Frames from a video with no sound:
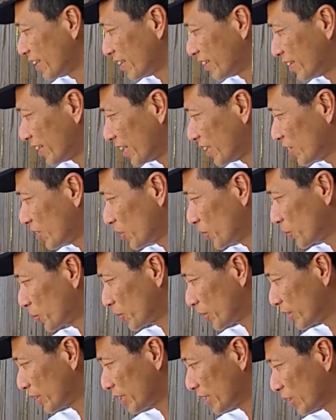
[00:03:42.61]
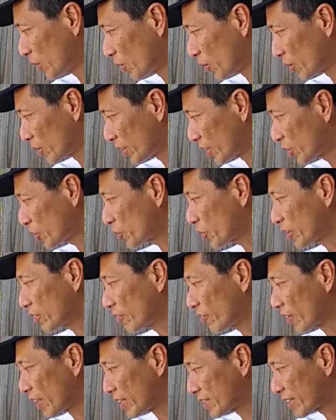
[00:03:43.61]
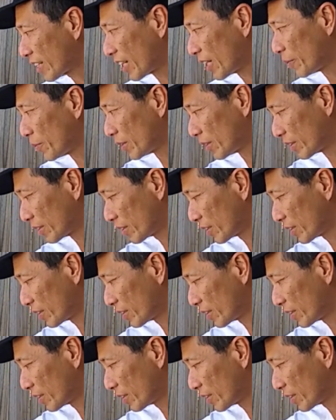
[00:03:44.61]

then you would need all the three-phase cable,